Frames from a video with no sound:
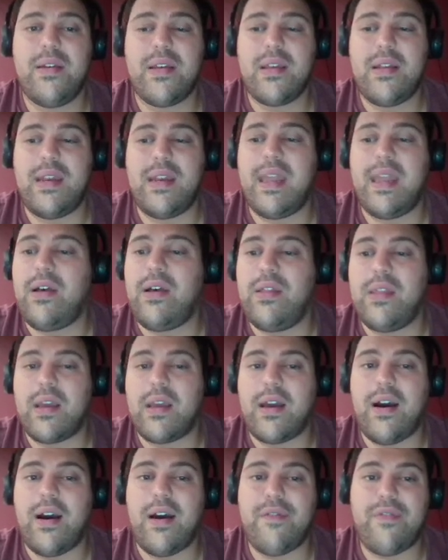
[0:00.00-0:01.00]
Nail in the
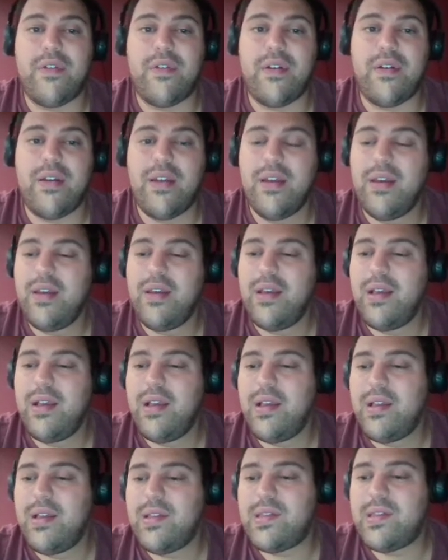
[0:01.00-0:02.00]
coffin.
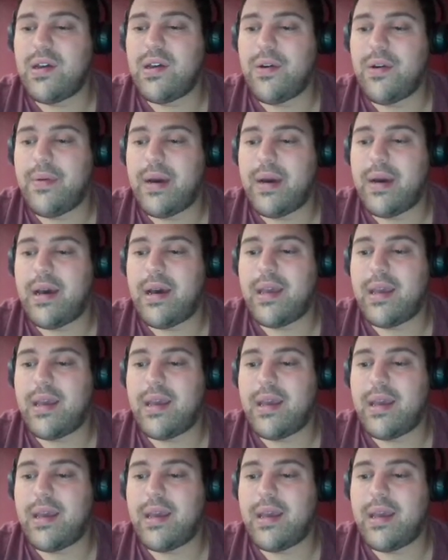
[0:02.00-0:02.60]
So